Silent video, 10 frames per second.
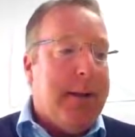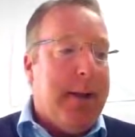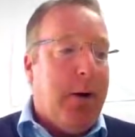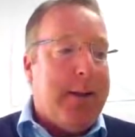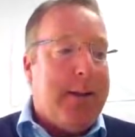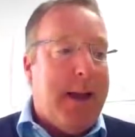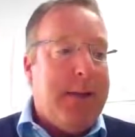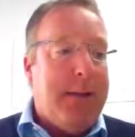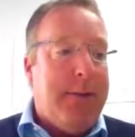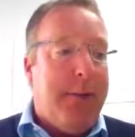they'd
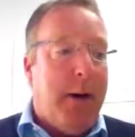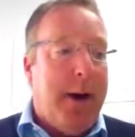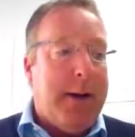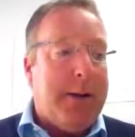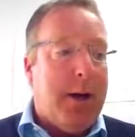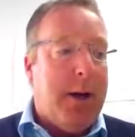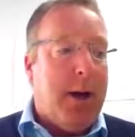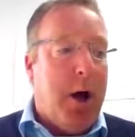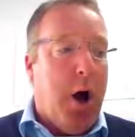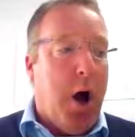identified
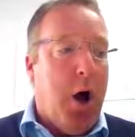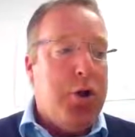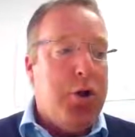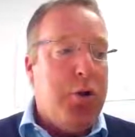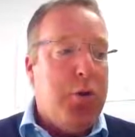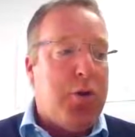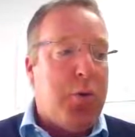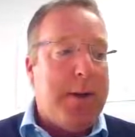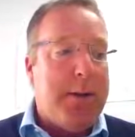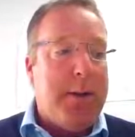a new
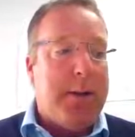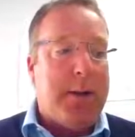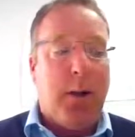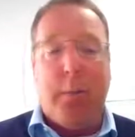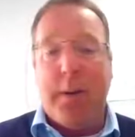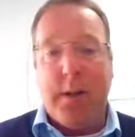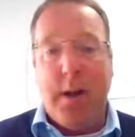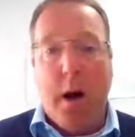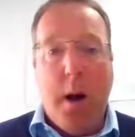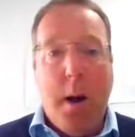
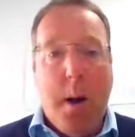20-kilometre